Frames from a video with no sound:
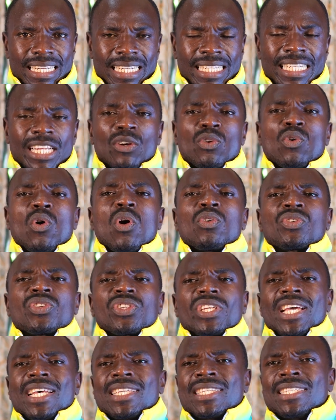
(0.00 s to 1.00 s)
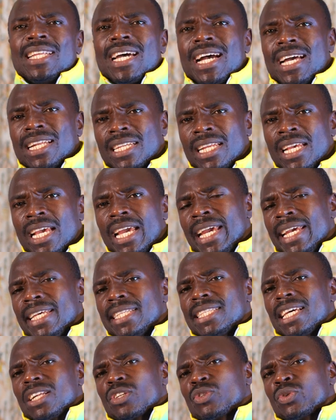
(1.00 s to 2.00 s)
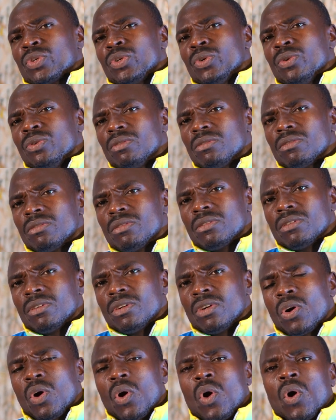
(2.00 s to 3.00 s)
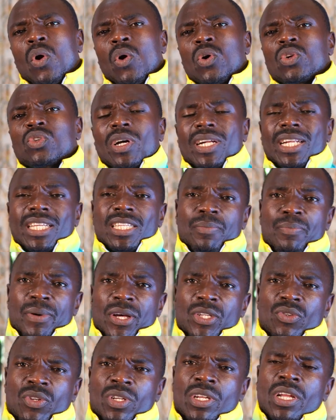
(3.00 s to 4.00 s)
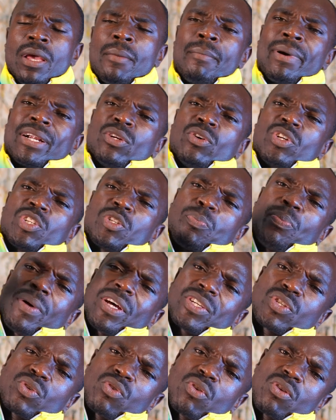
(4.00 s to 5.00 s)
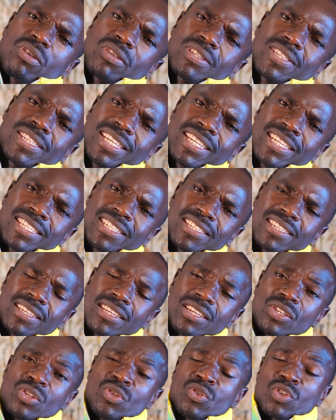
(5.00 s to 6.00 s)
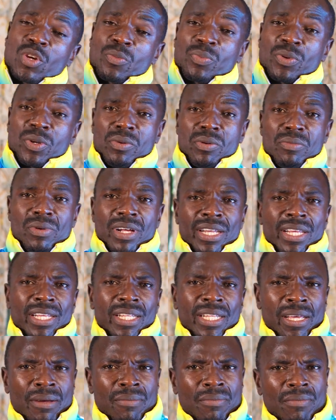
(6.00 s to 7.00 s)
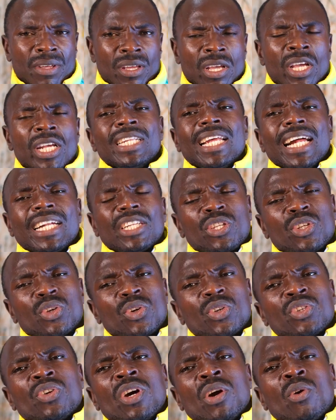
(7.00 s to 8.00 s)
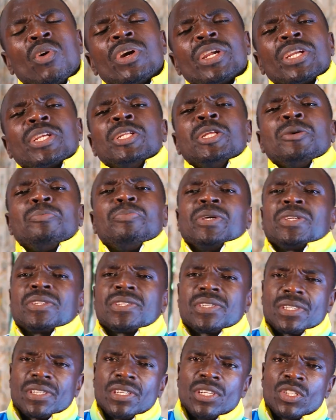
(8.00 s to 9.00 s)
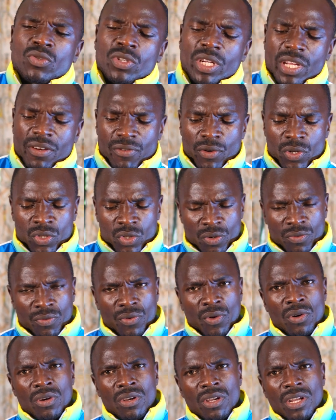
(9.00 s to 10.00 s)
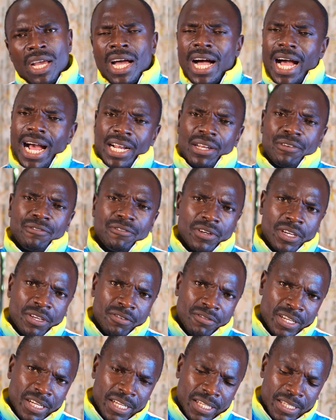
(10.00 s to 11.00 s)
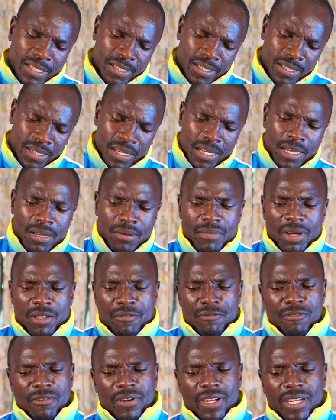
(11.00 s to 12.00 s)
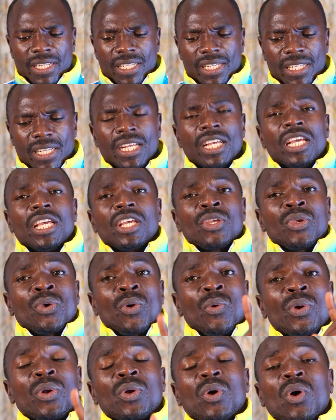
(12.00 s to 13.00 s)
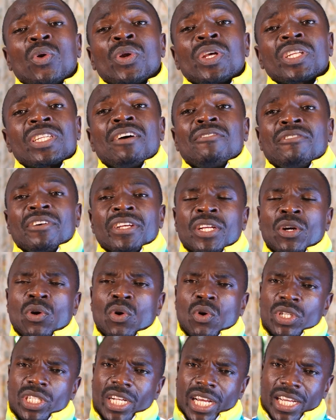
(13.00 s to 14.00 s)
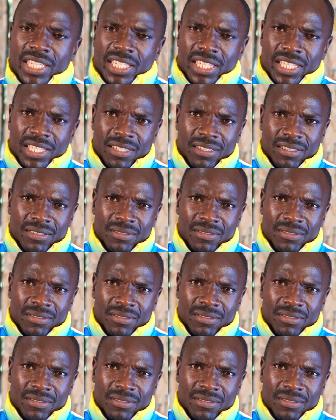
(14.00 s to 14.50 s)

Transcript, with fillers: the wrongs he has done, either to you or to another person. But those past wrong things, you keep remembering them. That shows you are going deepest to levels of unforgiveness. My friend, you will always avoid the contact.